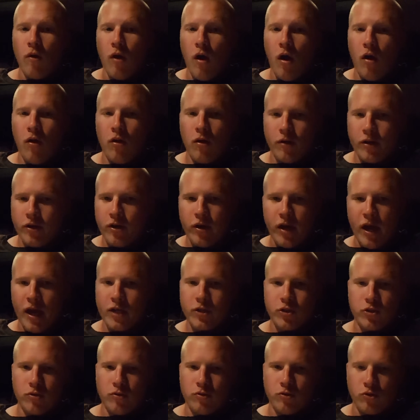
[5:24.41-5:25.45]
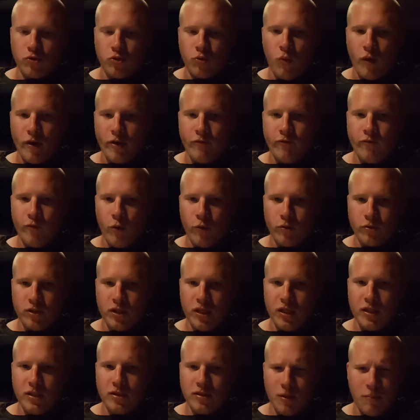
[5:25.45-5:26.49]
All our internationals are
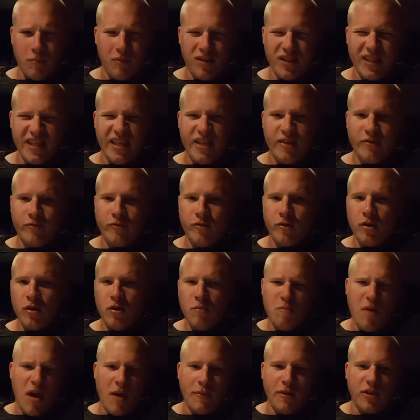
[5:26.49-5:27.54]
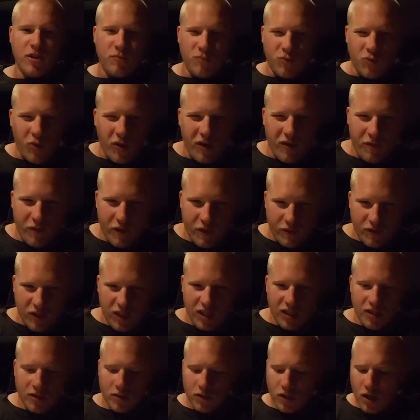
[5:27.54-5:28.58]
2014s, I believe, maybe some
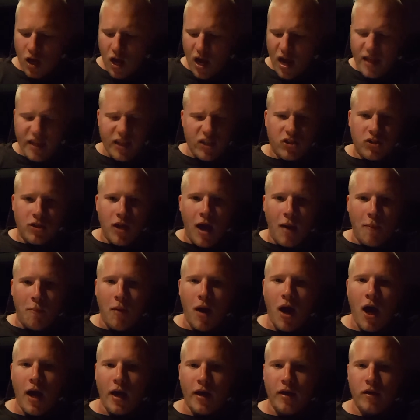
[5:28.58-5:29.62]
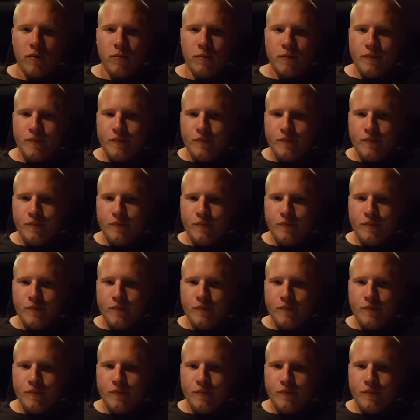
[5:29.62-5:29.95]
2015s, and they stopped buying them.